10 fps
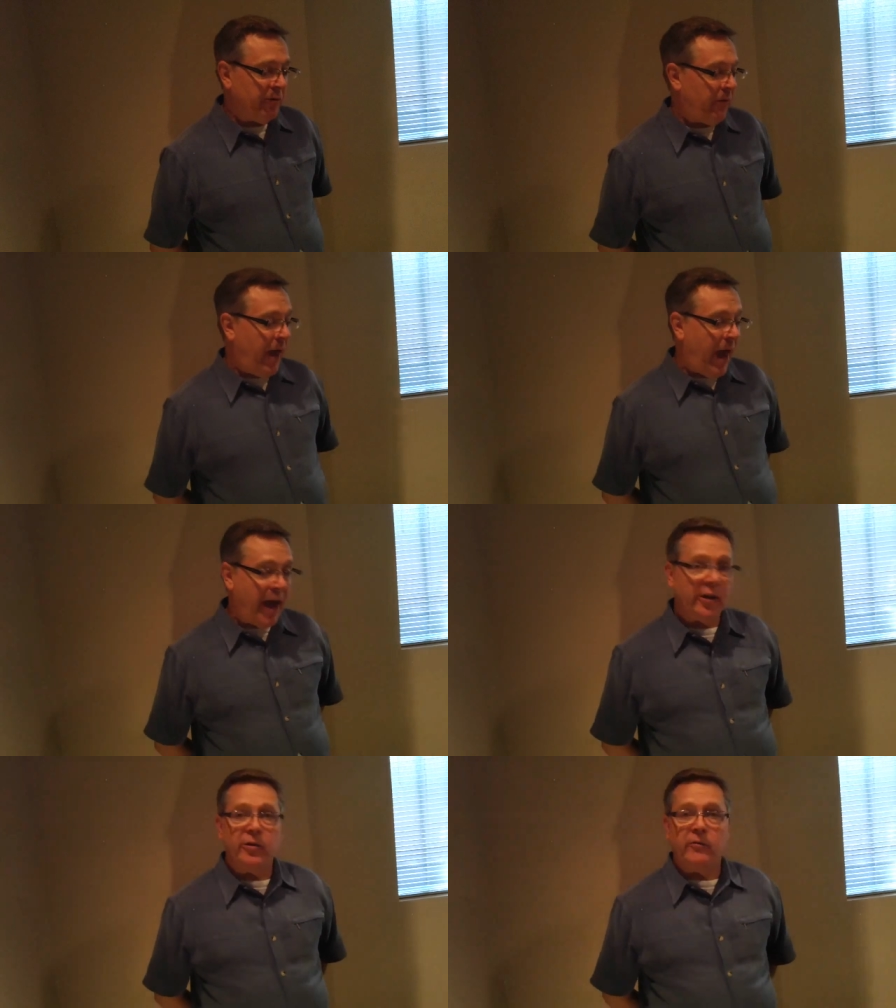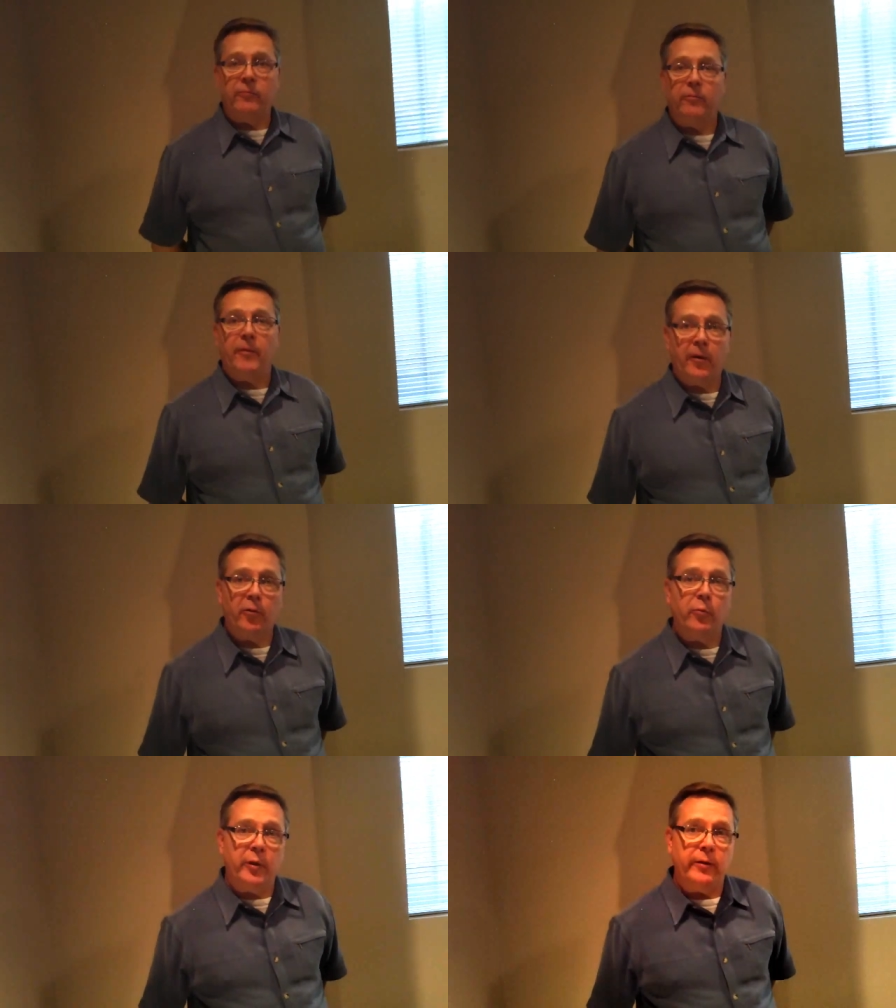of active
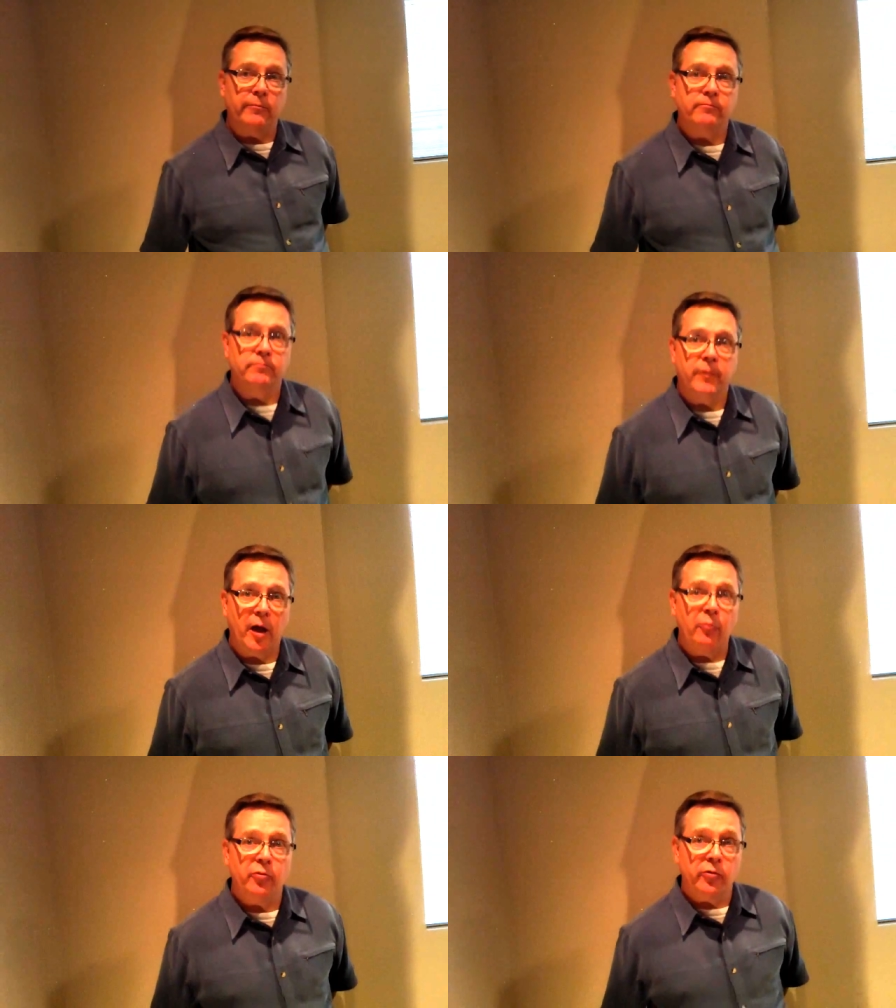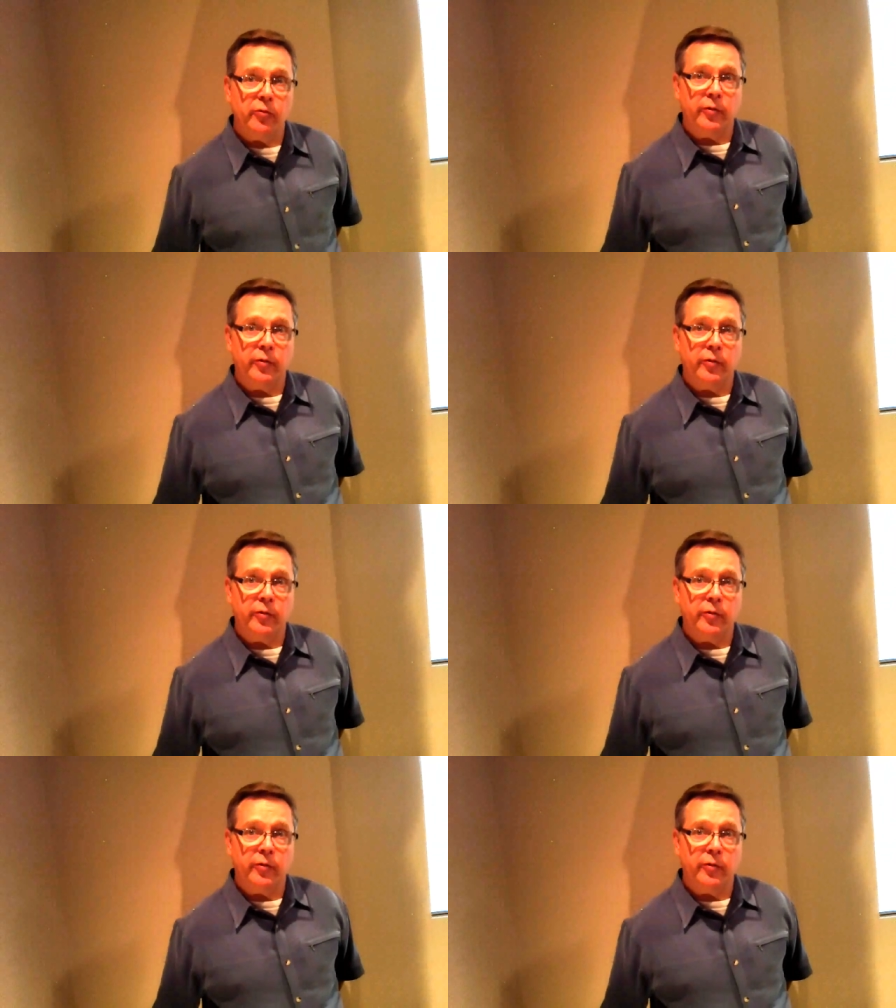therapy, absolutely.